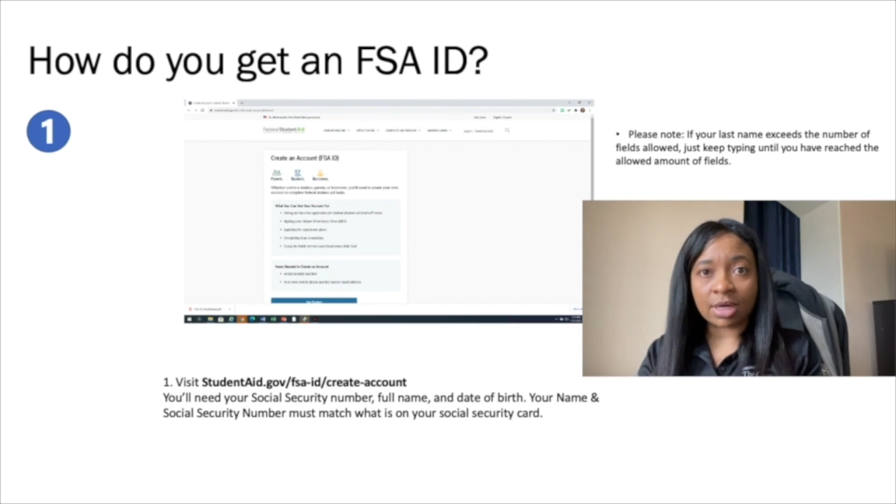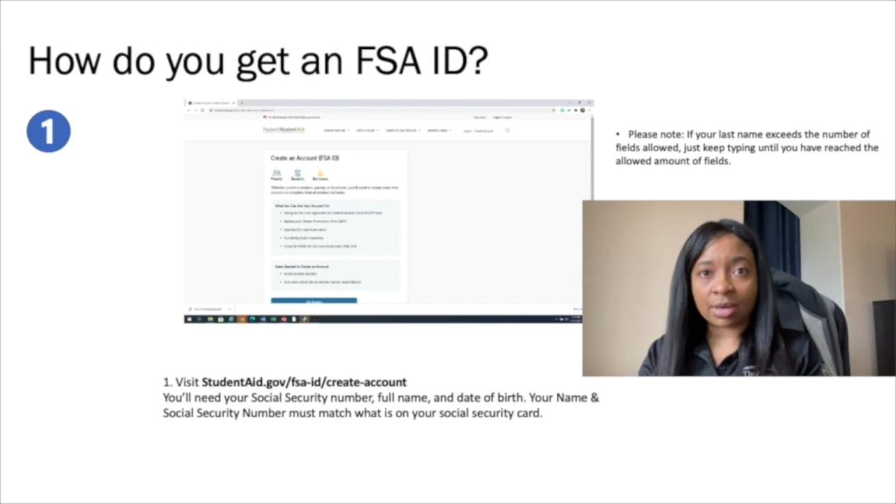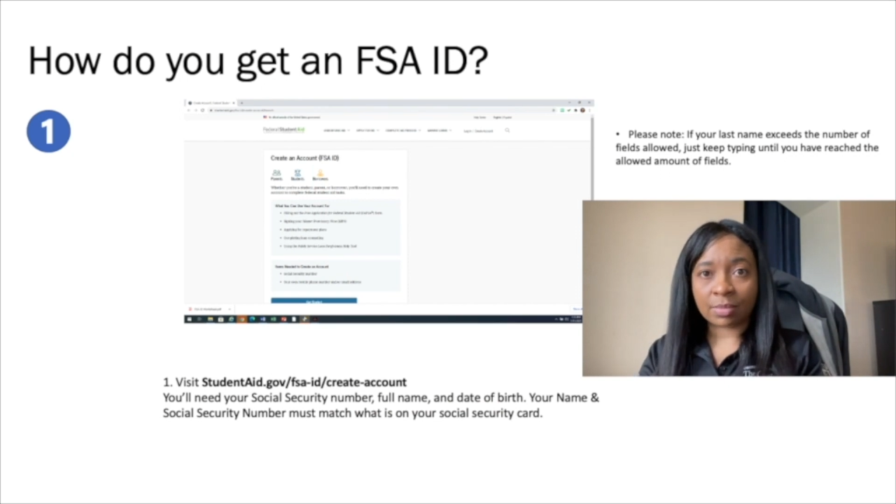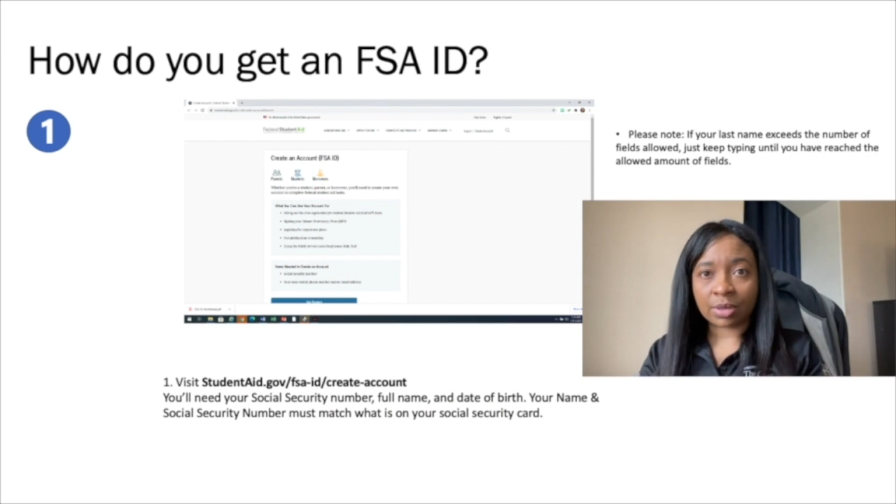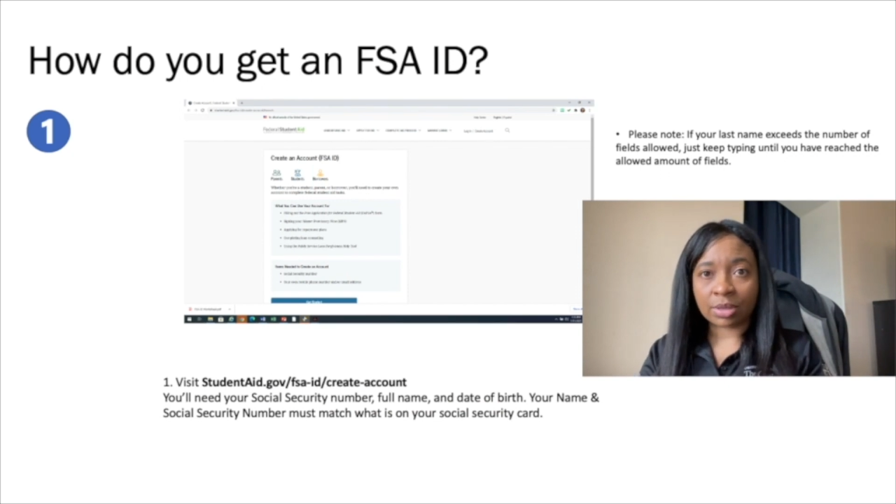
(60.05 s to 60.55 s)

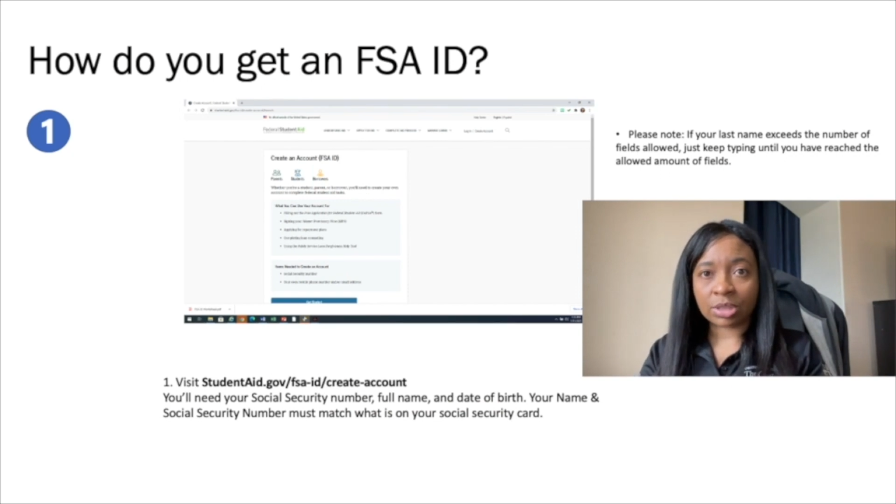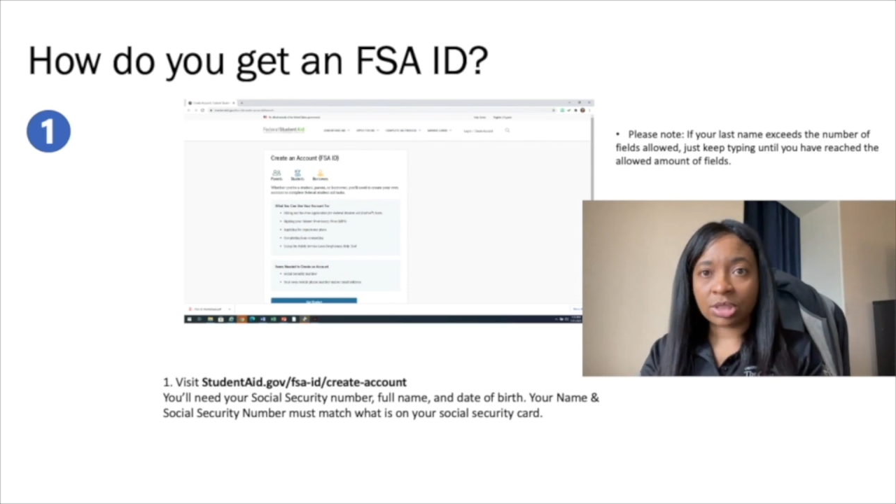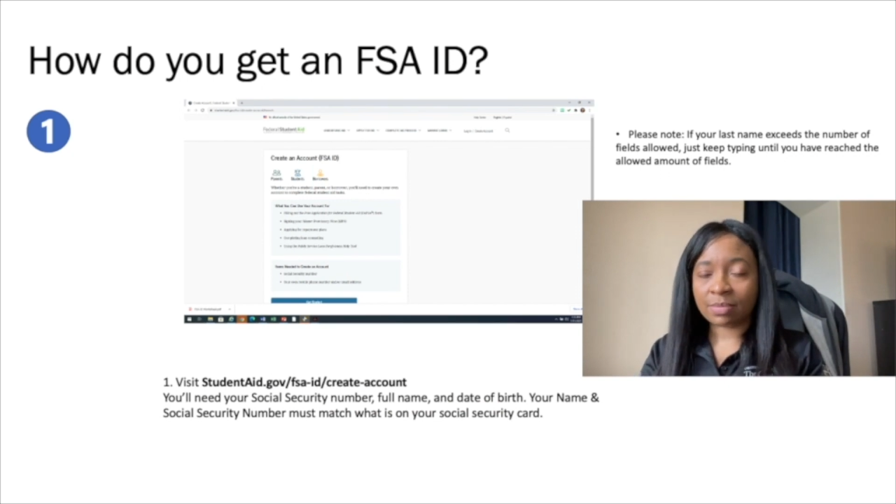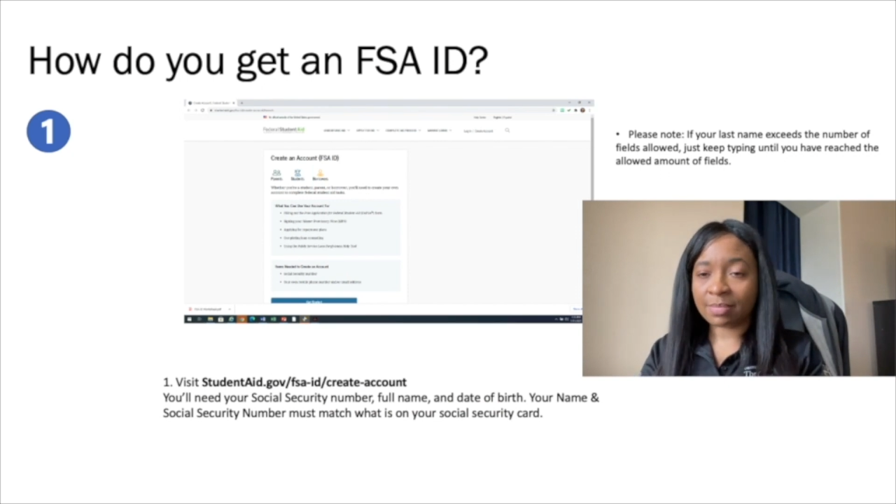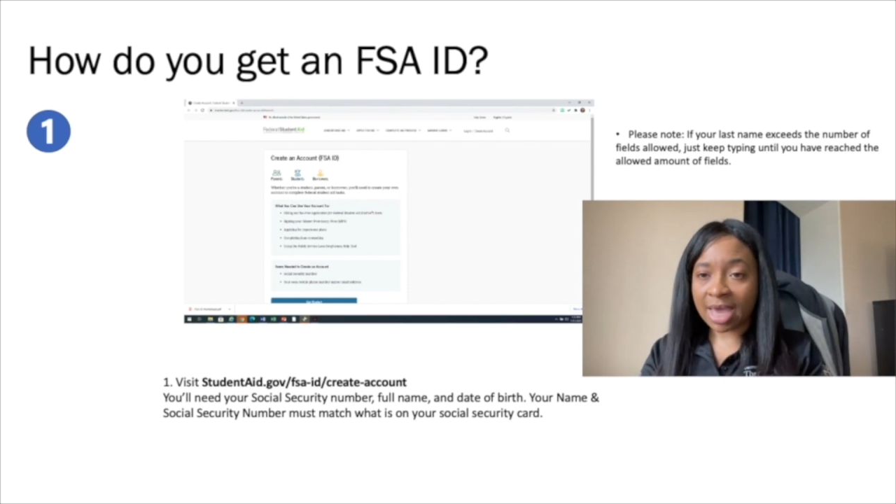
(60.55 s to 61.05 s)
number
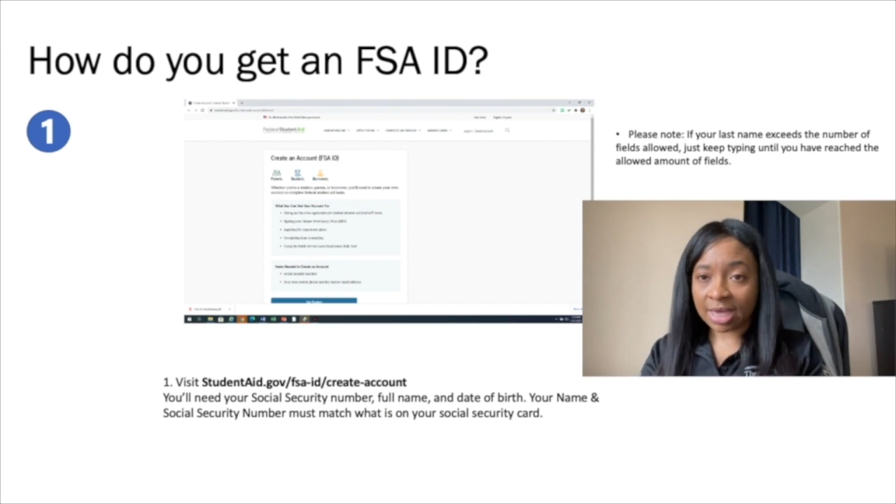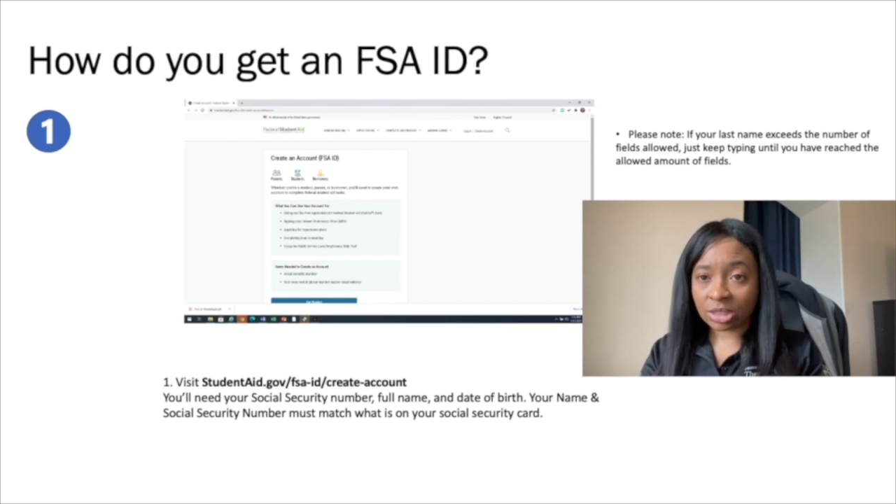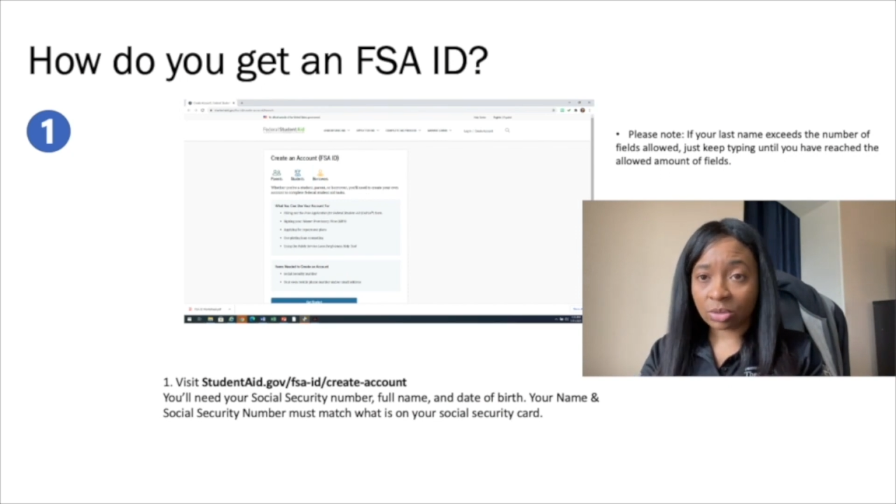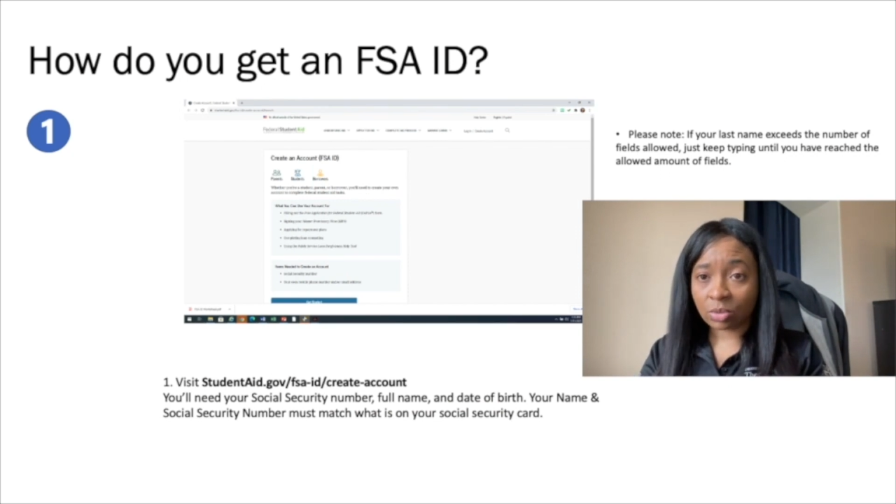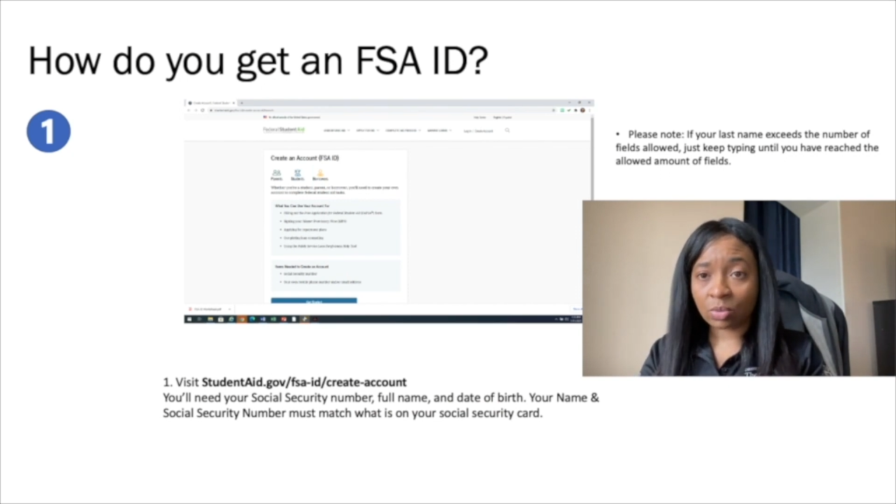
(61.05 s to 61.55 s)
should match